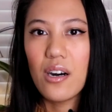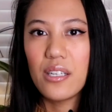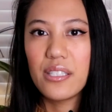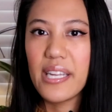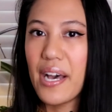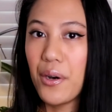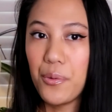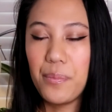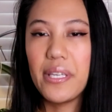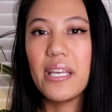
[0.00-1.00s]
on now,
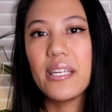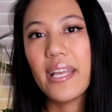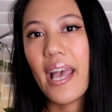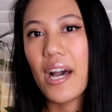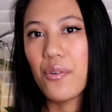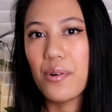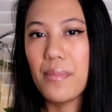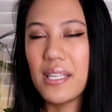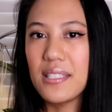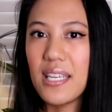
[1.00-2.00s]
beginning our
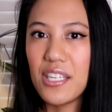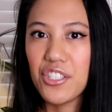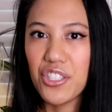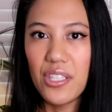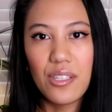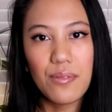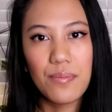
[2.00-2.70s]
meditation.